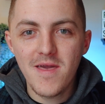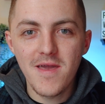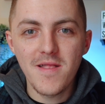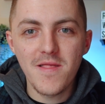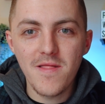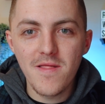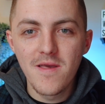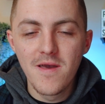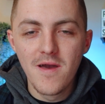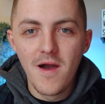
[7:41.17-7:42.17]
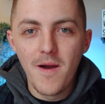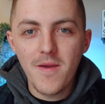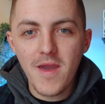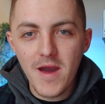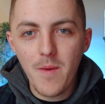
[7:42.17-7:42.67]
It's
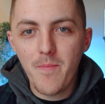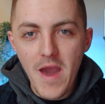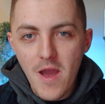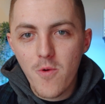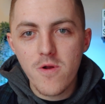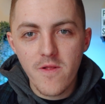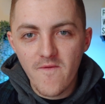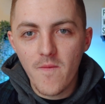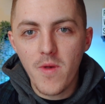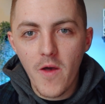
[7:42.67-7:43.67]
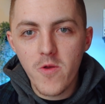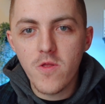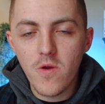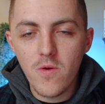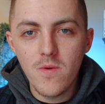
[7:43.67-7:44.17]
kind of backwards from the other
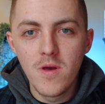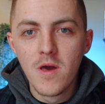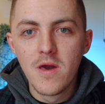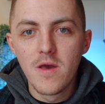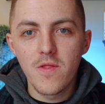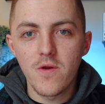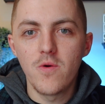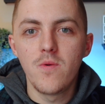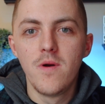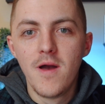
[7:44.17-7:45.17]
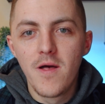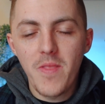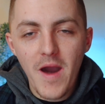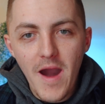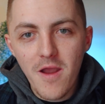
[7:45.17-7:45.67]
two. So the
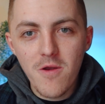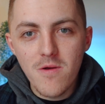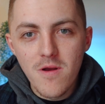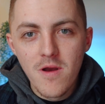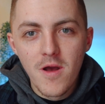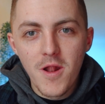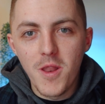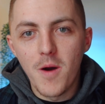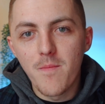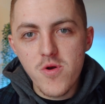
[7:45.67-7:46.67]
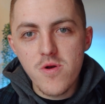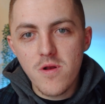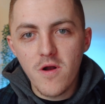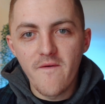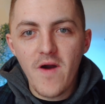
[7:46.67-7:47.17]
higher number
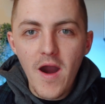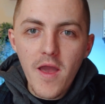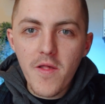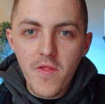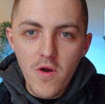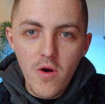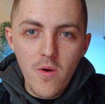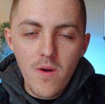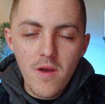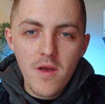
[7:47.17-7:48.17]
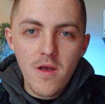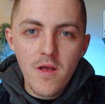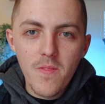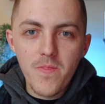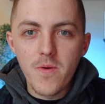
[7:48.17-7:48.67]
of ISO,
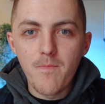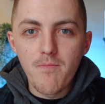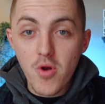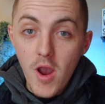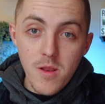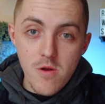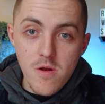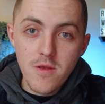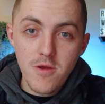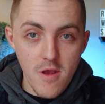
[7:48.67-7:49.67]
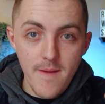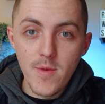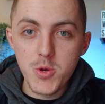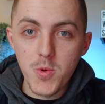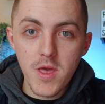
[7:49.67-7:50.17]
the brighter your
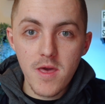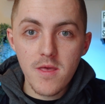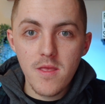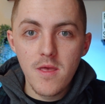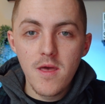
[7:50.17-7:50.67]
image will get,